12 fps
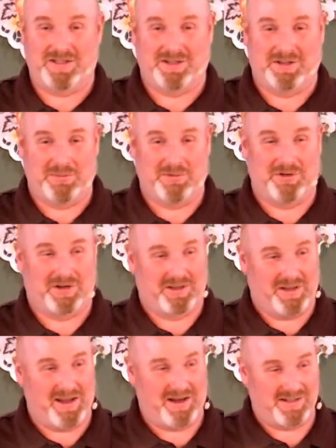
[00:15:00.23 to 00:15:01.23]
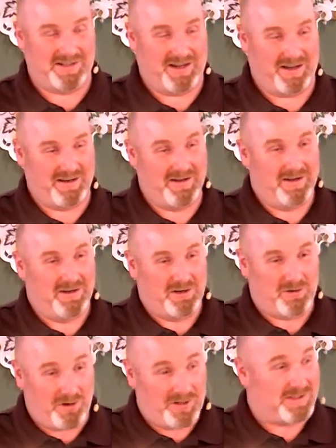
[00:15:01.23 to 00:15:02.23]
of the book, and that is that
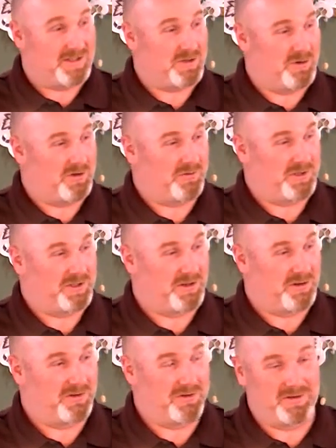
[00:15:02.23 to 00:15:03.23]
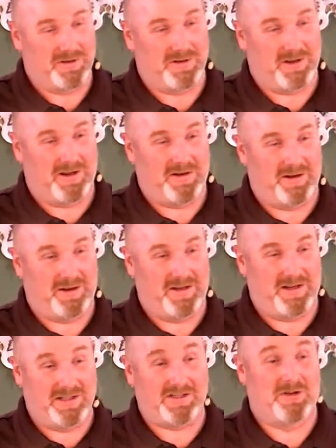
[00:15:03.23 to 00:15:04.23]
Christ is going to return, and
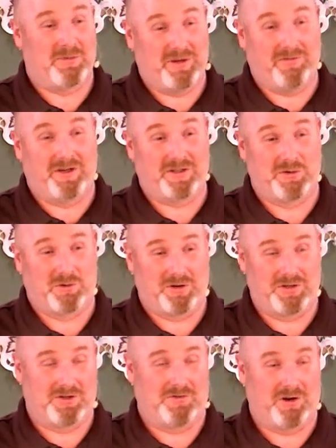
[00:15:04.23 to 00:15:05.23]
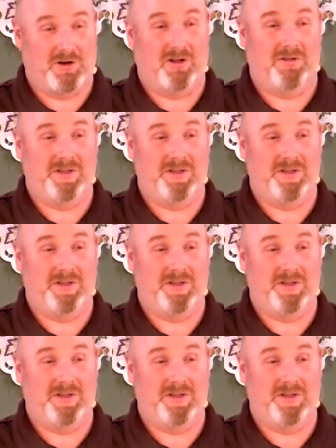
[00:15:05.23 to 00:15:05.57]
he is going to be victorious over all of his